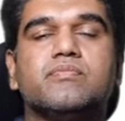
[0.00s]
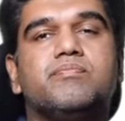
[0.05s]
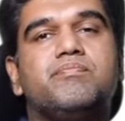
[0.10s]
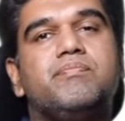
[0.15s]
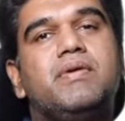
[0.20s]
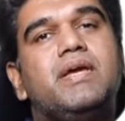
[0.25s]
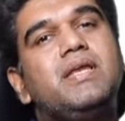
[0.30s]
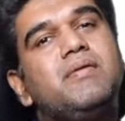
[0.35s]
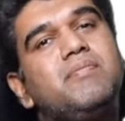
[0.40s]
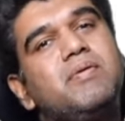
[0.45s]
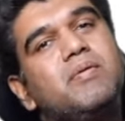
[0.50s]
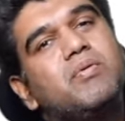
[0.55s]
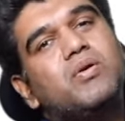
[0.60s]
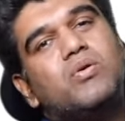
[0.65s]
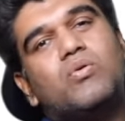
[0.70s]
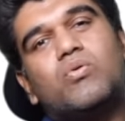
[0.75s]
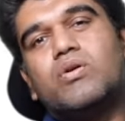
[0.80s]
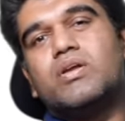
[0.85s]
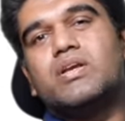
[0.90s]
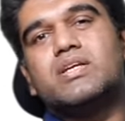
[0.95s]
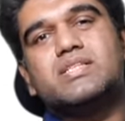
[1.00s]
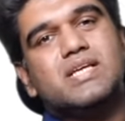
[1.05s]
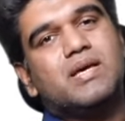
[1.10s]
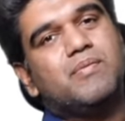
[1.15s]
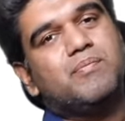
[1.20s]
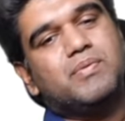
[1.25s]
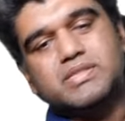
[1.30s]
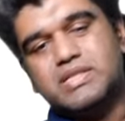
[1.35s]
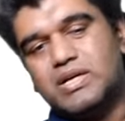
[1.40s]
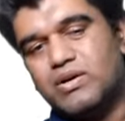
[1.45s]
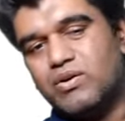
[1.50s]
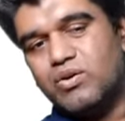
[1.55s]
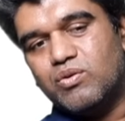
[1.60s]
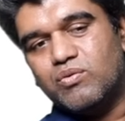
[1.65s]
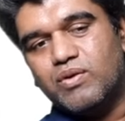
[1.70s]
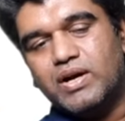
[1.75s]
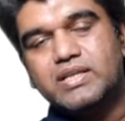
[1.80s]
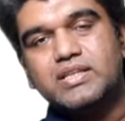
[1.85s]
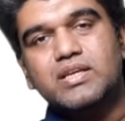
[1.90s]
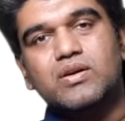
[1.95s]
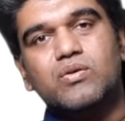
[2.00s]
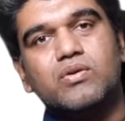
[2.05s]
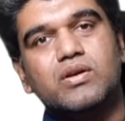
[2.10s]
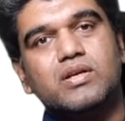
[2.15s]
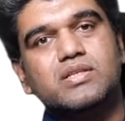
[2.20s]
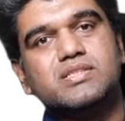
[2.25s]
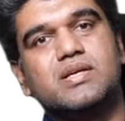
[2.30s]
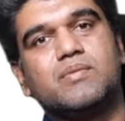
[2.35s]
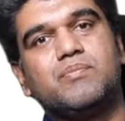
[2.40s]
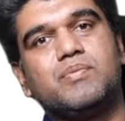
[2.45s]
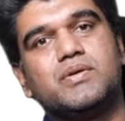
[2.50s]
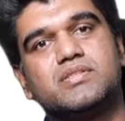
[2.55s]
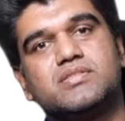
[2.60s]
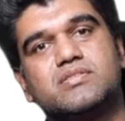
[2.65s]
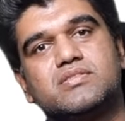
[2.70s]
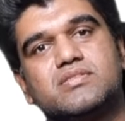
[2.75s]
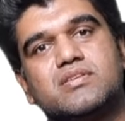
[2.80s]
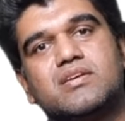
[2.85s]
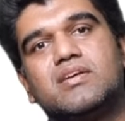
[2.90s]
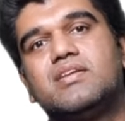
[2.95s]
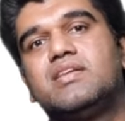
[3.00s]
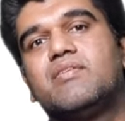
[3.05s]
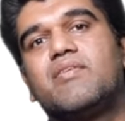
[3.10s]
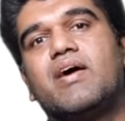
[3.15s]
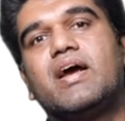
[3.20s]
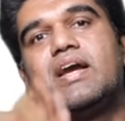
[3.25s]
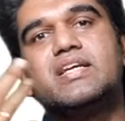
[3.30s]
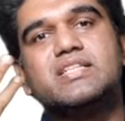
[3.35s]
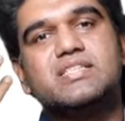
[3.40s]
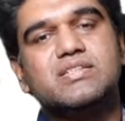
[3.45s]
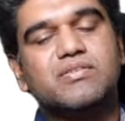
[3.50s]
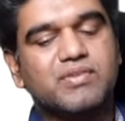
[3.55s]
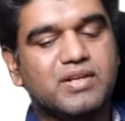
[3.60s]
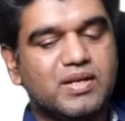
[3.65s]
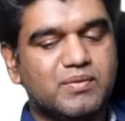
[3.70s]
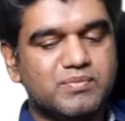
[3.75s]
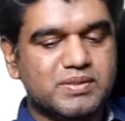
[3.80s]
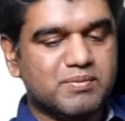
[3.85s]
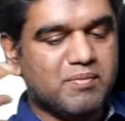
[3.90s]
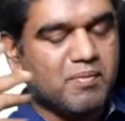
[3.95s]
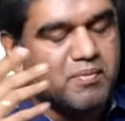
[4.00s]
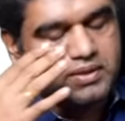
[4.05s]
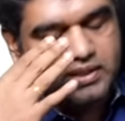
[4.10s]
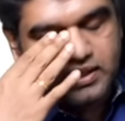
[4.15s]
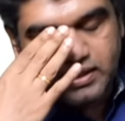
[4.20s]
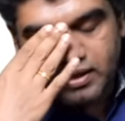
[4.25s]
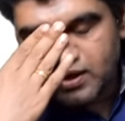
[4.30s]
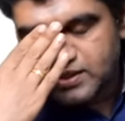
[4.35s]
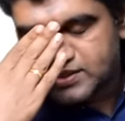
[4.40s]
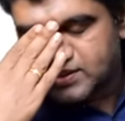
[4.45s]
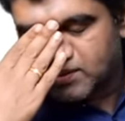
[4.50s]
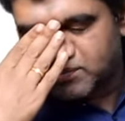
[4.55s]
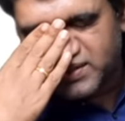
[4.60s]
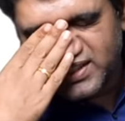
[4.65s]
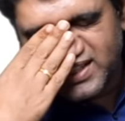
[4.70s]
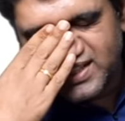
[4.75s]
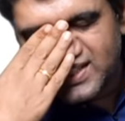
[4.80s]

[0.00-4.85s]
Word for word: Many people wrote it as APS. I don't know why they wrote it as APS. In the wildest of dreams, they may be thinking something.